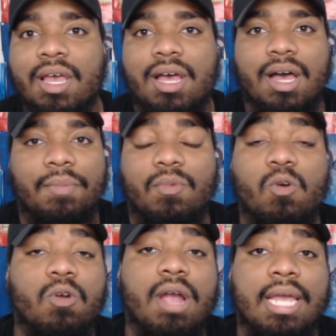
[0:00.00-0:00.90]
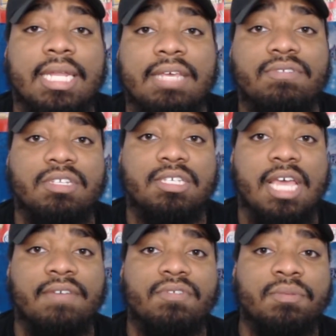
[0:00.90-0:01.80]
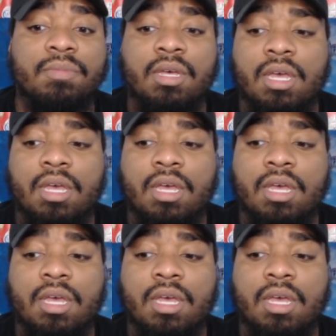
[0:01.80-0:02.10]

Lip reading: them. Or I can even save them.